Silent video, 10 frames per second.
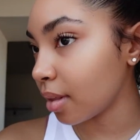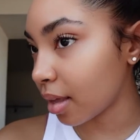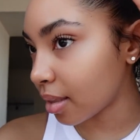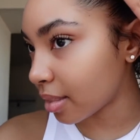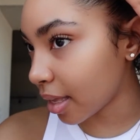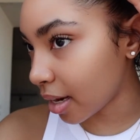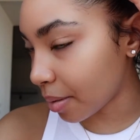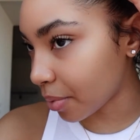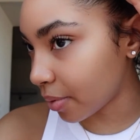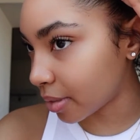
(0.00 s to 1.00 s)
And then
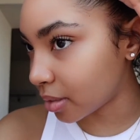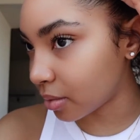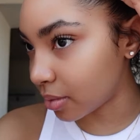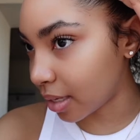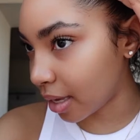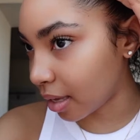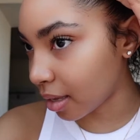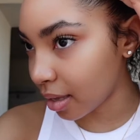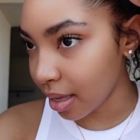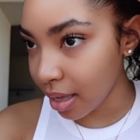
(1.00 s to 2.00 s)
I'm going to
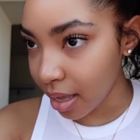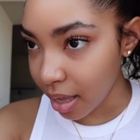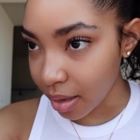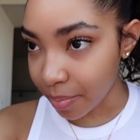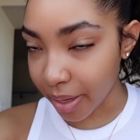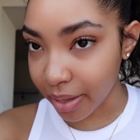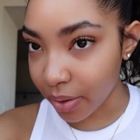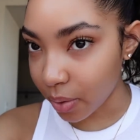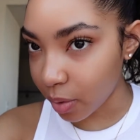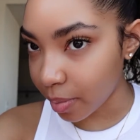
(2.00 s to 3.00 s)
take my
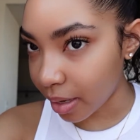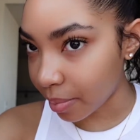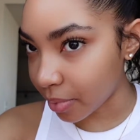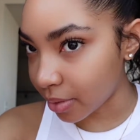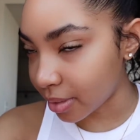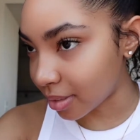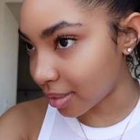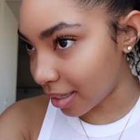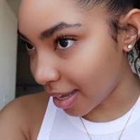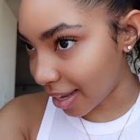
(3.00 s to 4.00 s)
comb and I'm going to
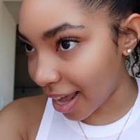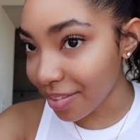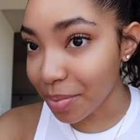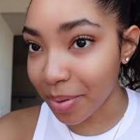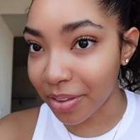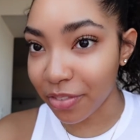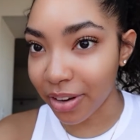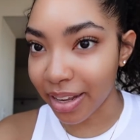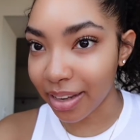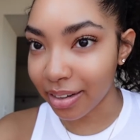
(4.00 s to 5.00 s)
slide. I have a big
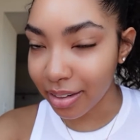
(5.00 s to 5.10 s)
forehead,